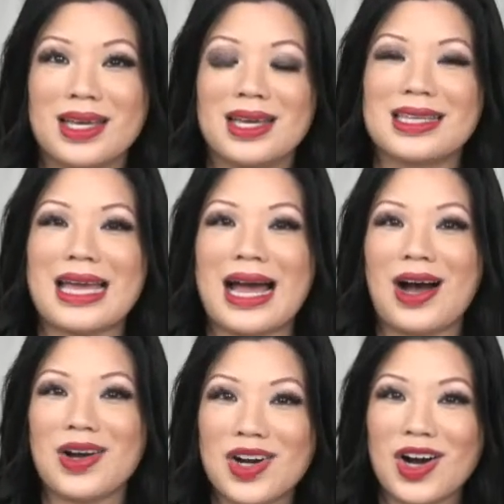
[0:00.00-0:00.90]
the
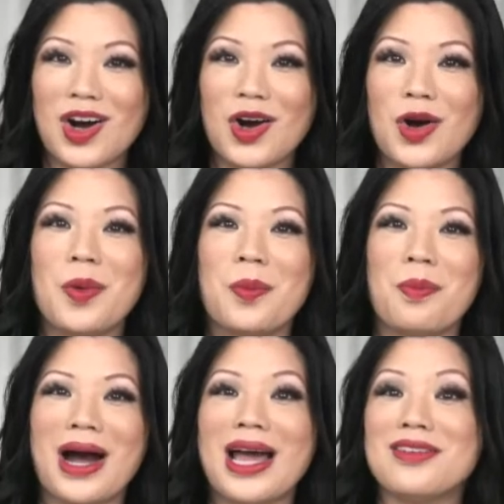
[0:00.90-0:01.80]
alcohol
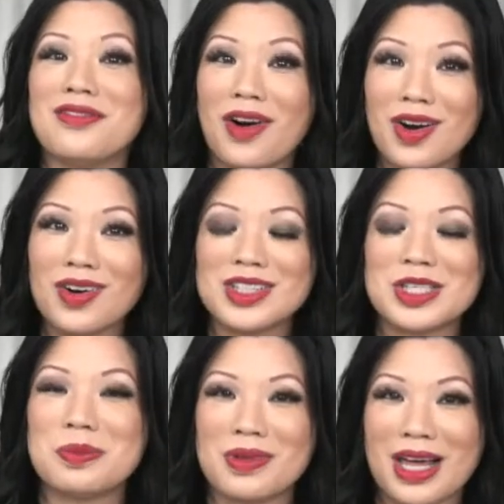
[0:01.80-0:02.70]
by
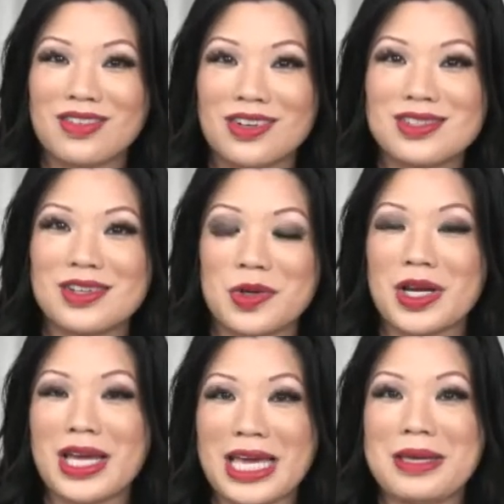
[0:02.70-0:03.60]
volume levels,
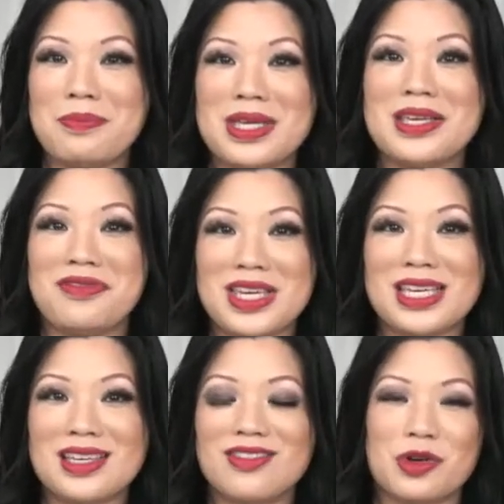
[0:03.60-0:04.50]
or
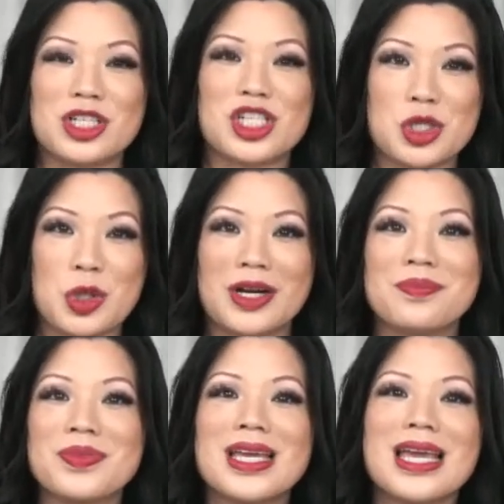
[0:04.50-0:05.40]
ABV for short.
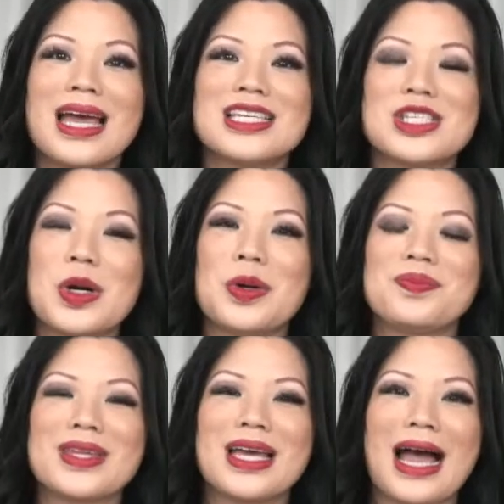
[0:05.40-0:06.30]
So
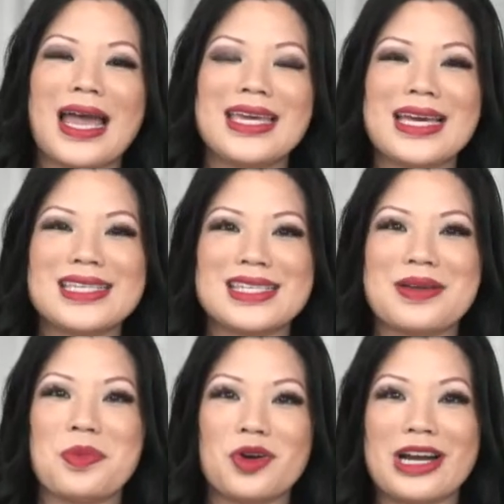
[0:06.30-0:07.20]
I guess the
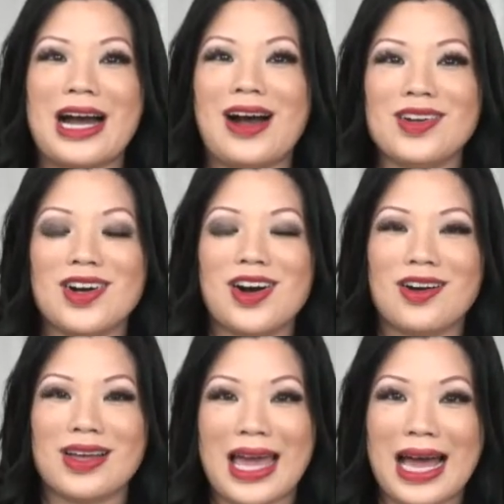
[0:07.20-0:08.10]
more
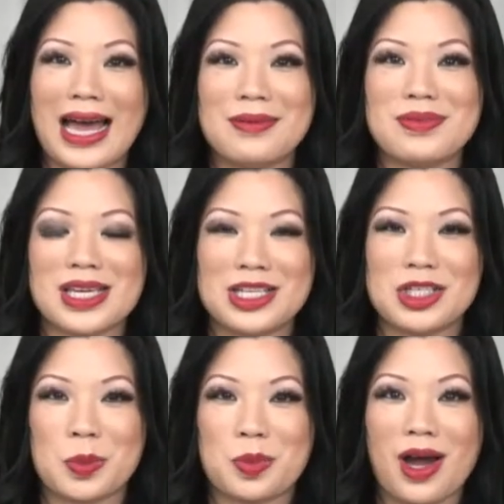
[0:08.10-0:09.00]
alcohol it has in
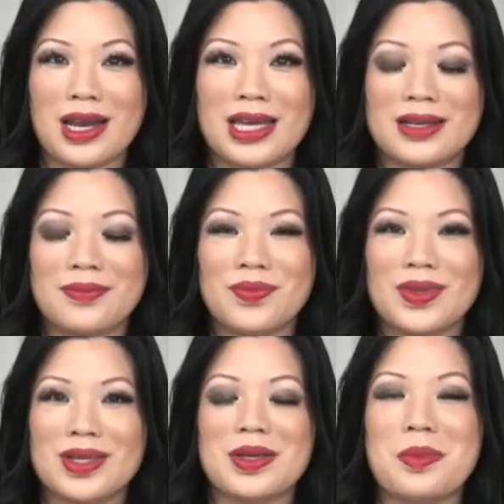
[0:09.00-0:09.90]
your product,
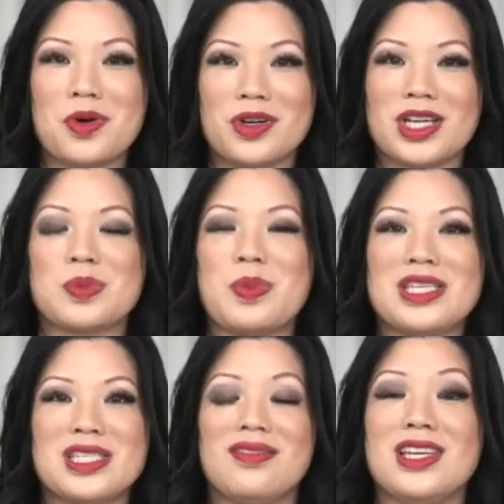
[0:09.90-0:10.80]
the more
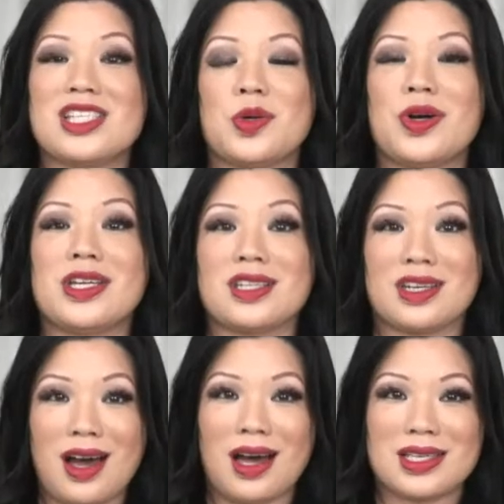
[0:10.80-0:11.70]
expensive it's going to
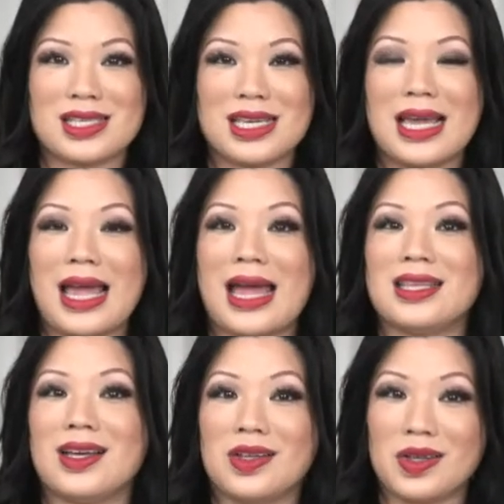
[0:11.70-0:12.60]
cost. and
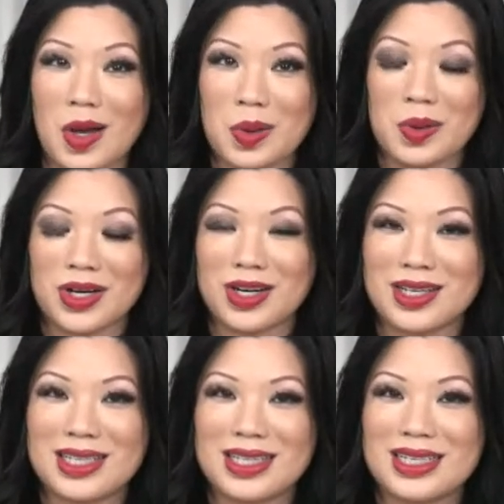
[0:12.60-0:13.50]
the lower,
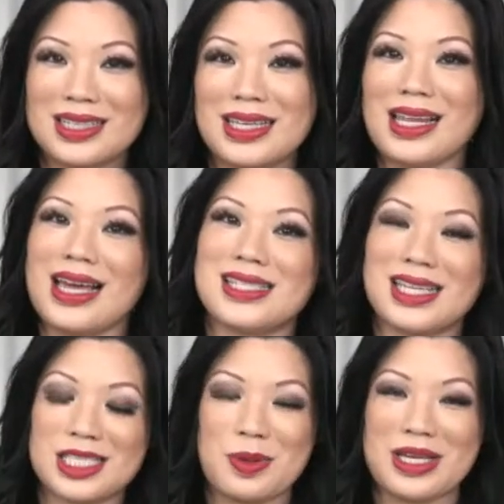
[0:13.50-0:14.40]
the less
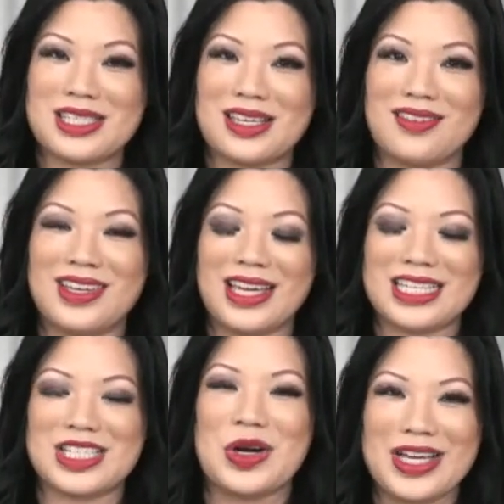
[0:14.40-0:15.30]
expensive
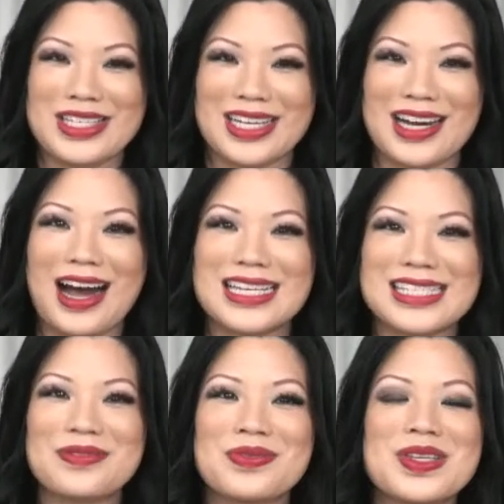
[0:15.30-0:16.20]
it's going to
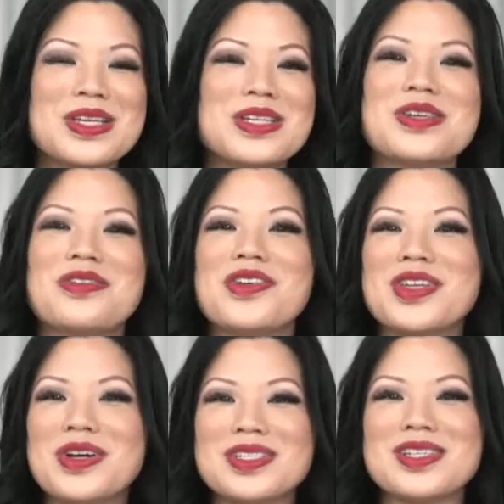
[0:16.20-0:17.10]
cost. So, for
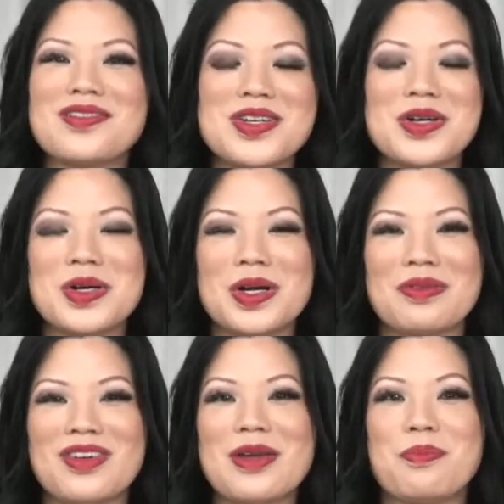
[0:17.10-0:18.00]
those of you who are
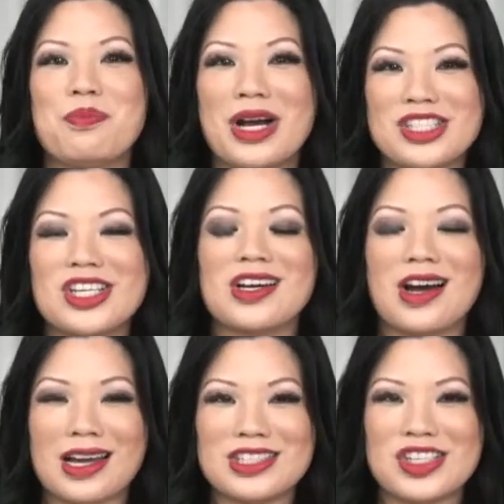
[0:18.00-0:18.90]
very budget
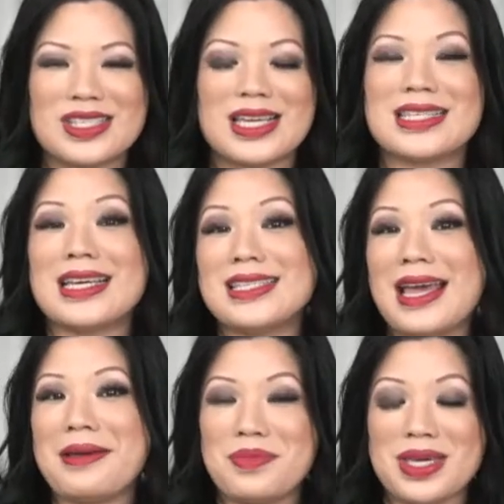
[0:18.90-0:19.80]
conscious, does
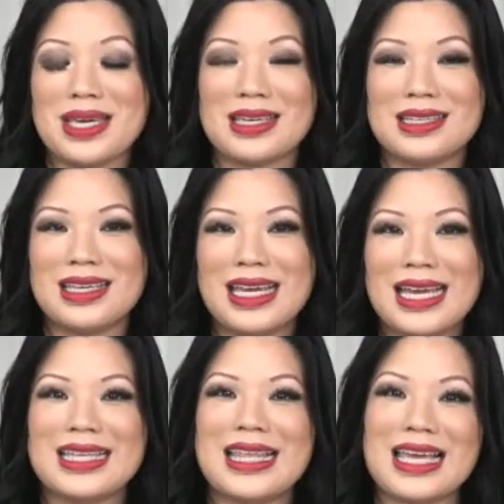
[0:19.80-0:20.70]
that mean
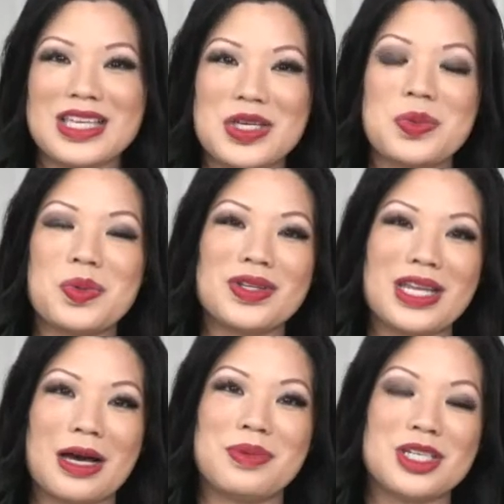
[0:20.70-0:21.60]
that you will
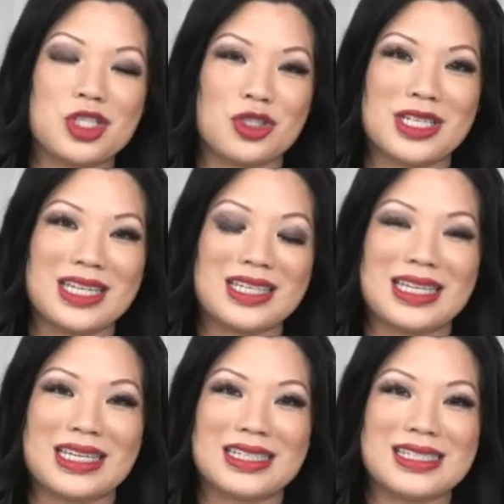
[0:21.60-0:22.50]
now be drinking
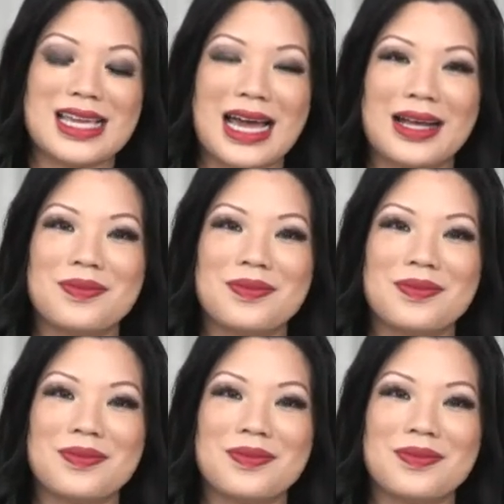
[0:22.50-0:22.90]
things that